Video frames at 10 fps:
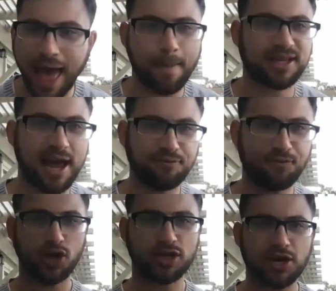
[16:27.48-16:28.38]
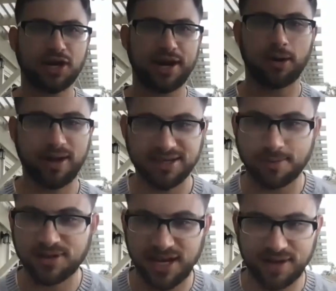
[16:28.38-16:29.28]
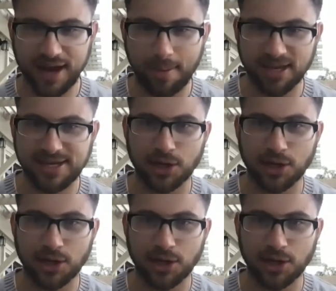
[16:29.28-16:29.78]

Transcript: appetite for discussion here, because I'm seeing the comment